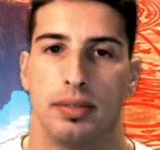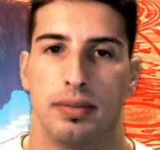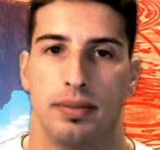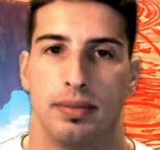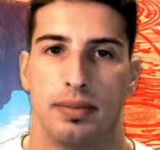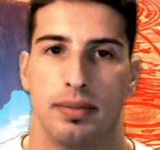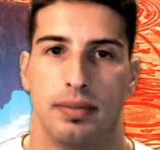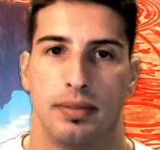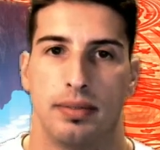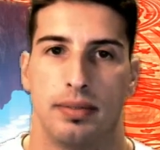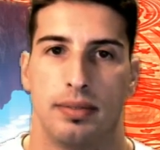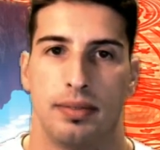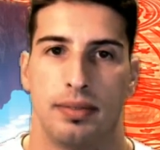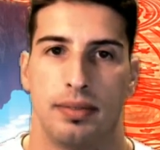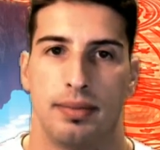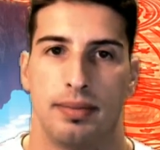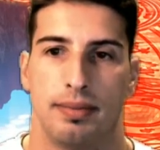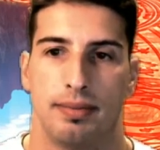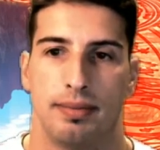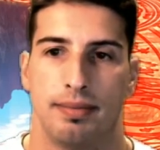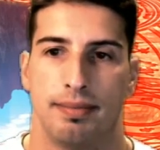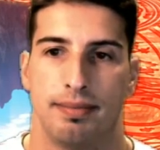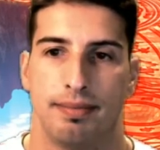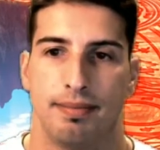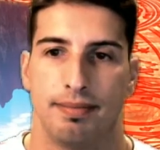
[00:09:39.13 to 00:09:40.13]

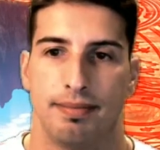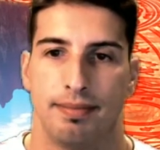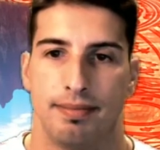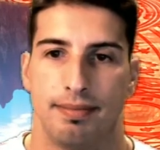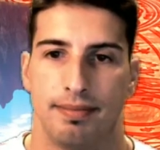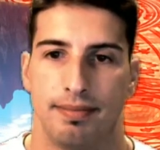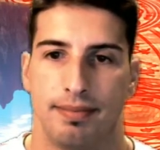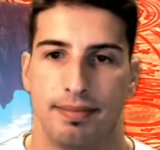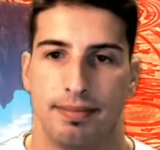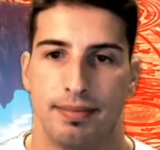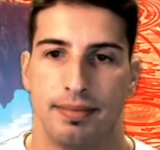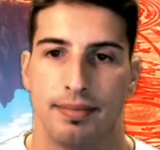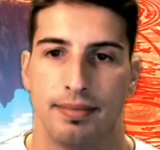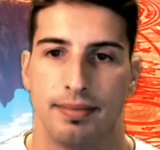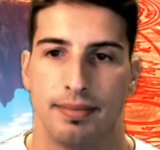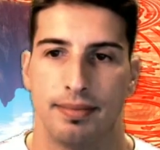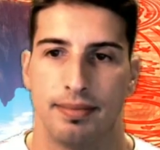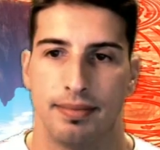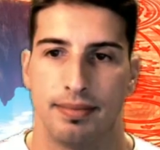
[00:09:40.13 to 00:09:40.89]
(silence)